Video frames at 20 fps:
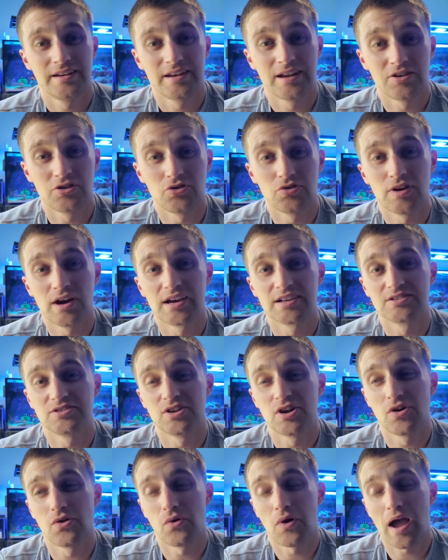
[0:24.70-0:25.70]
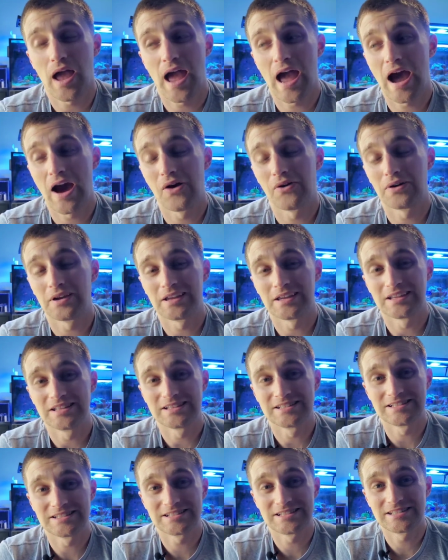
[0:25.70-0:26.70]
Now you guys know how
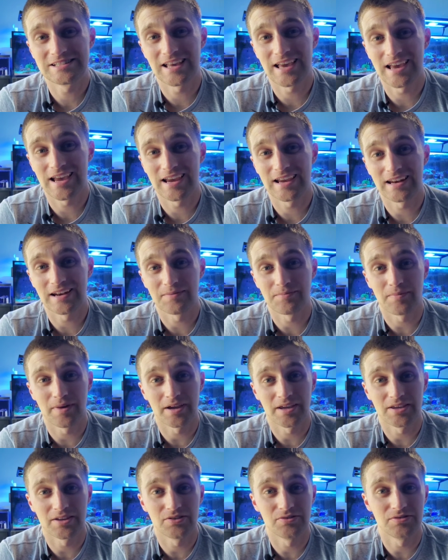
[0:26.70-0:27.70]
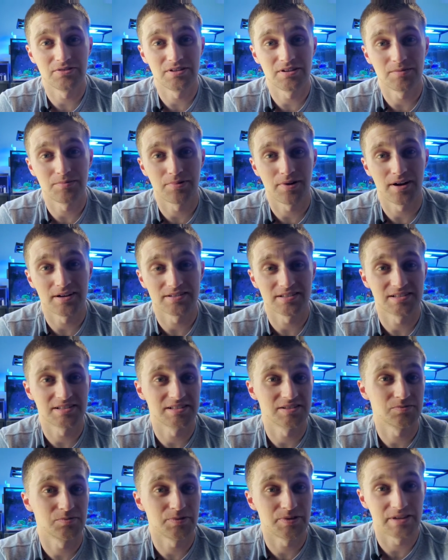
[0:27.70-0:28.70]
insane my QT process
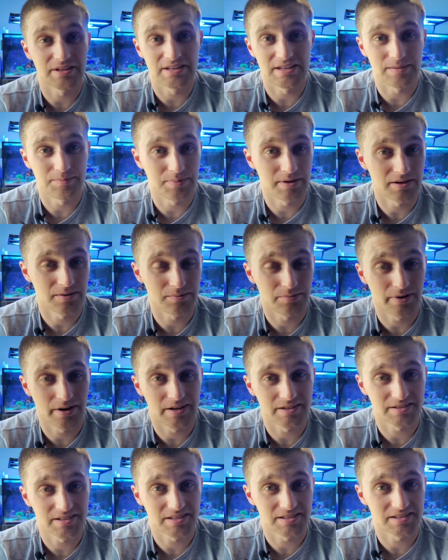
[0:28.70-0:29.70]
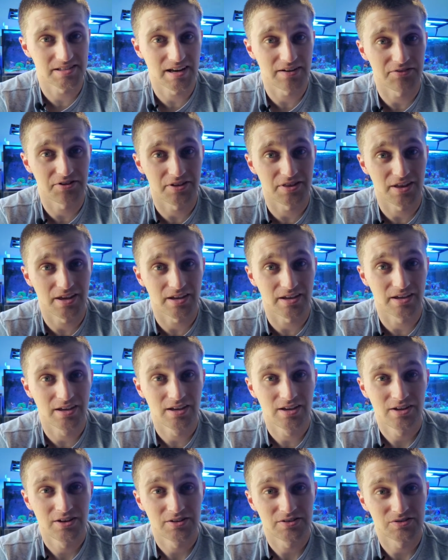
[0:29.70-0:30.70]
is with the dipping process and everything.
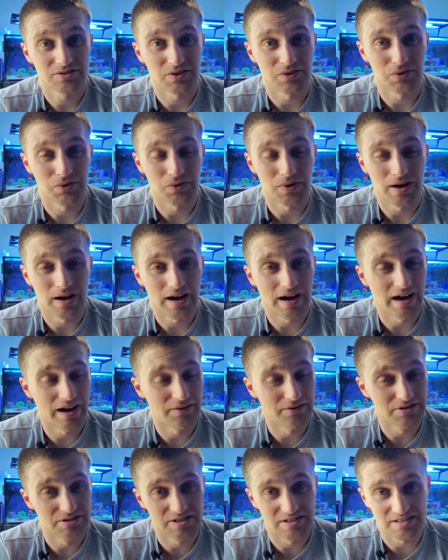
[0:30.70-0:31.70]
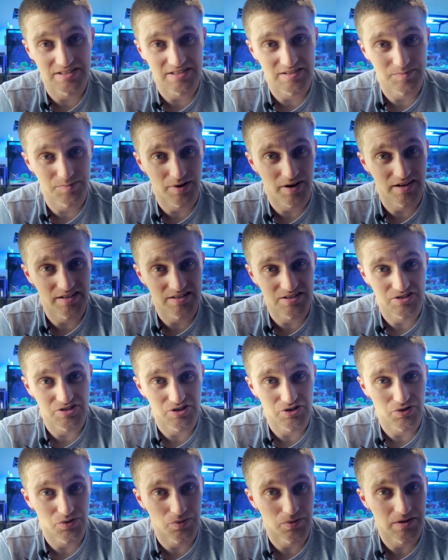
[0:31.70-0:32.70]
So I was just as surprised as
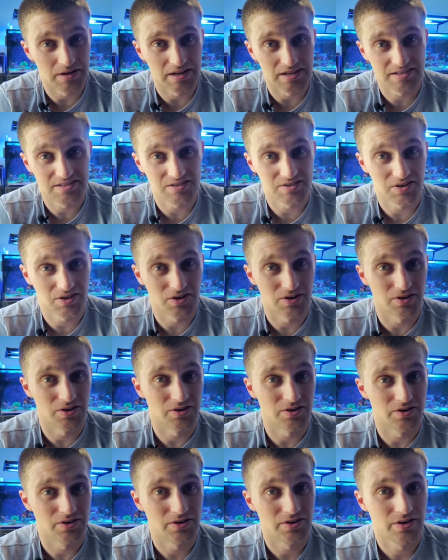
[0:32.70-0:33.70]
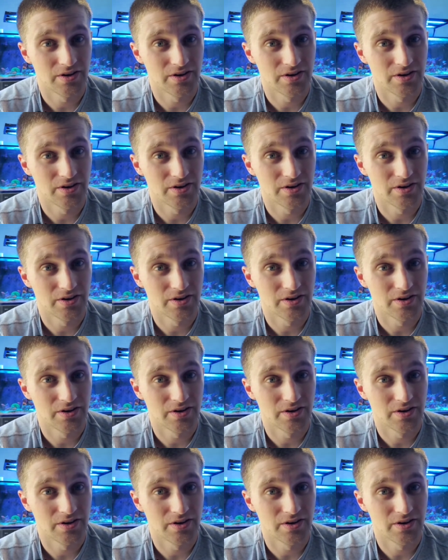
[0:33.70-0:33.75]
you when I saw